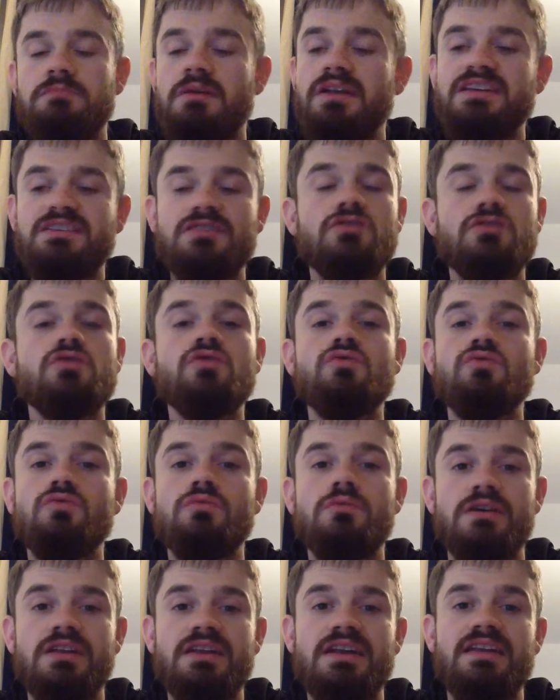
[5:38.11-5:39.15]
Money's a tool
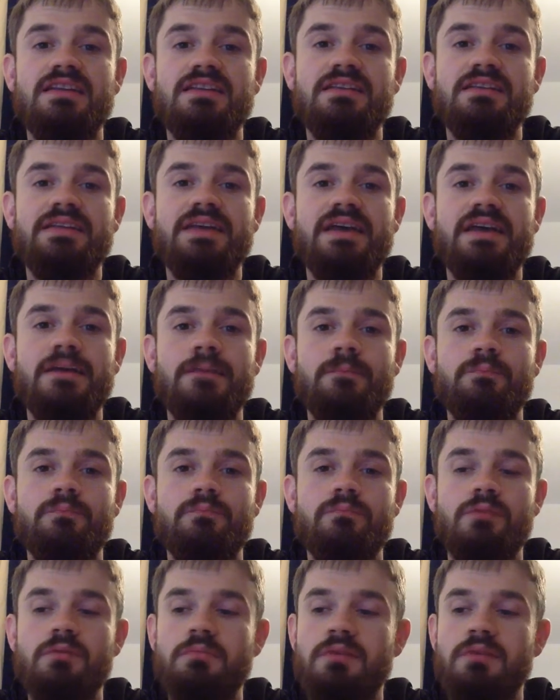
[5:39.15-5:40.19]
at the end of the day.
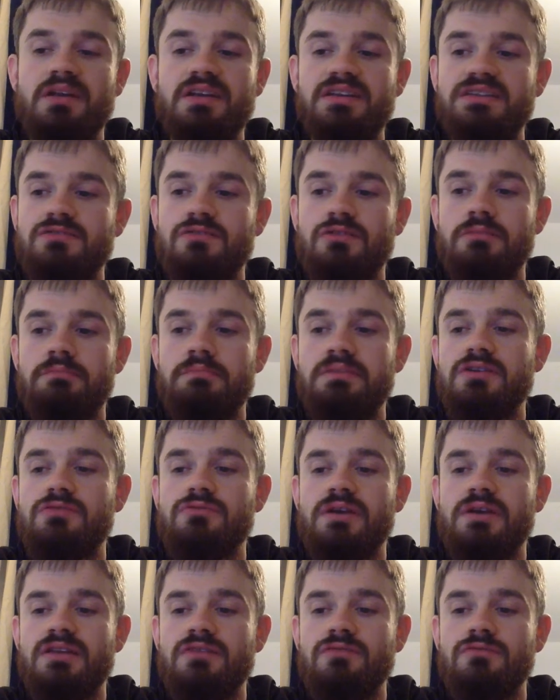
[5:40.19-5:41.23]
But money's not the
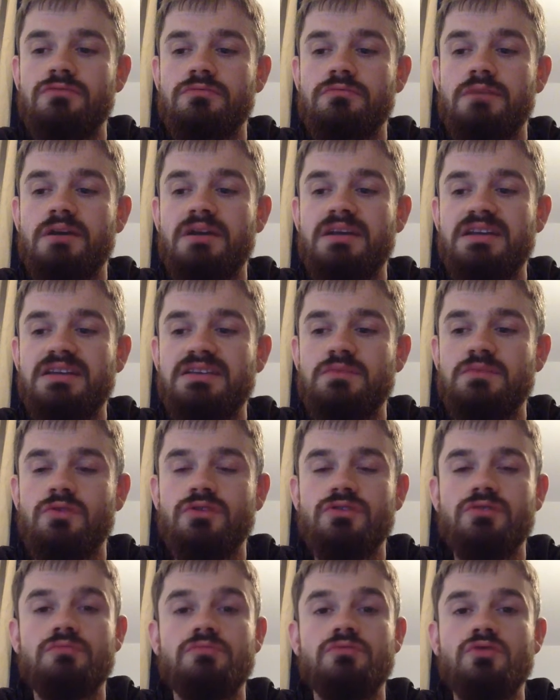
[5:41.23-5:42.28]
be-all, end-all. Money is what
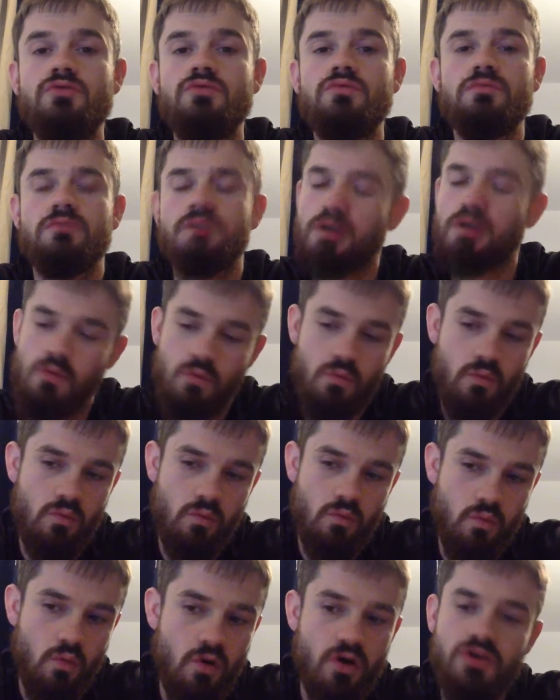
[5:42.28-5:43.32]
you do.
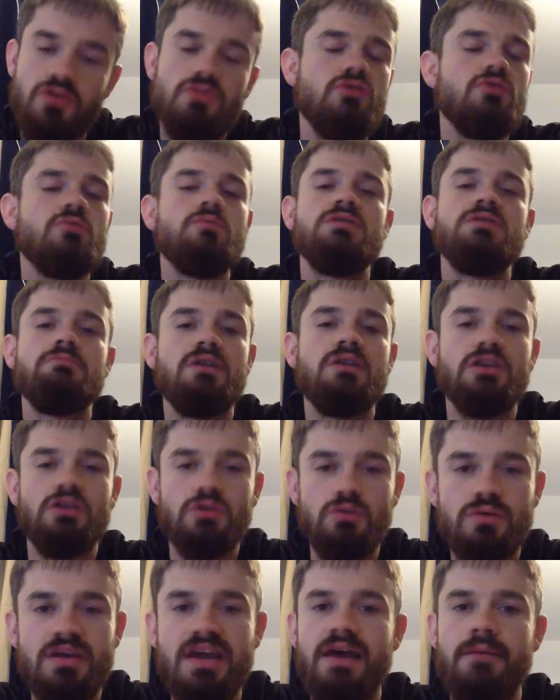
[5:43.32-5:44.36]
What are you doing with the money
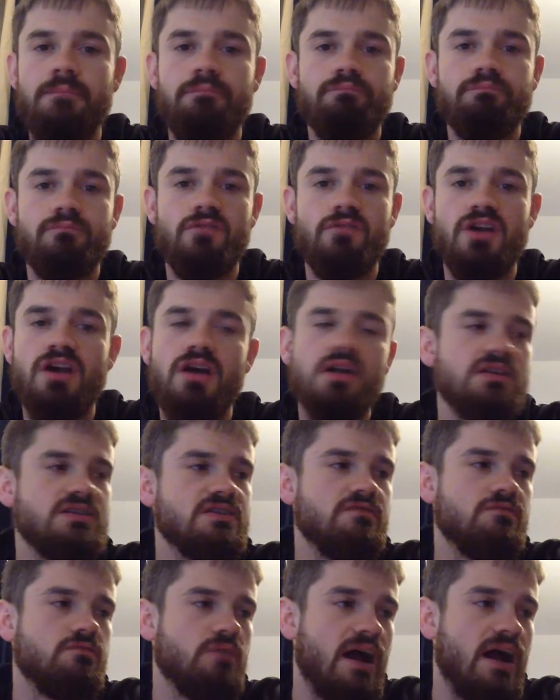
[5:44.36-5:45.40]
you get? Regardless
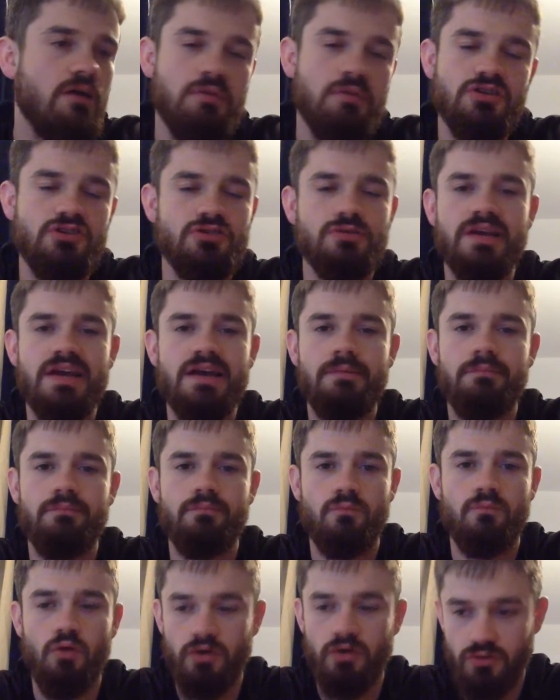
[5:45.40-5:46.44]
of how much you get,
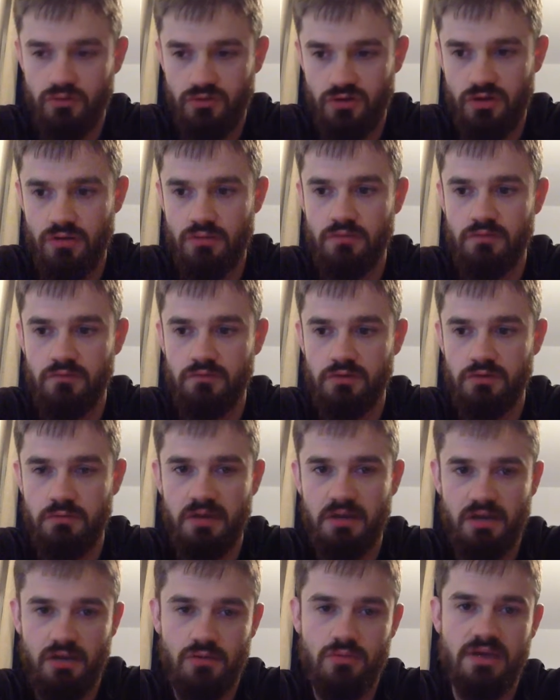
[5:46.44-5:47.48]
what are you doing with the
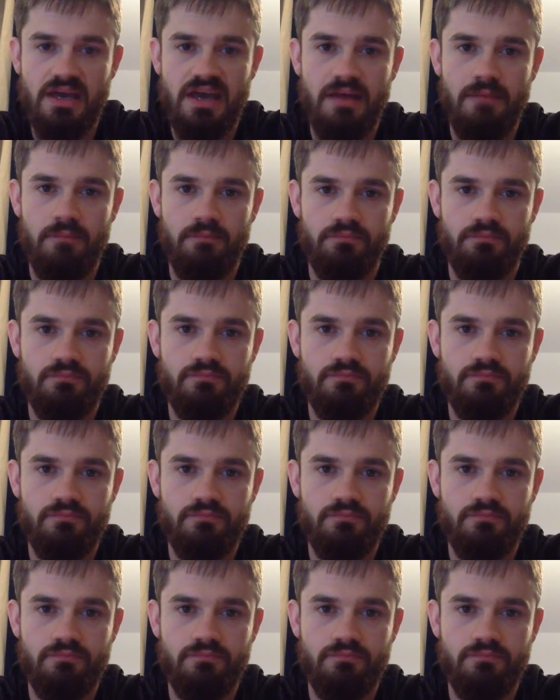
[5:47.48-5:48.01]
money you get?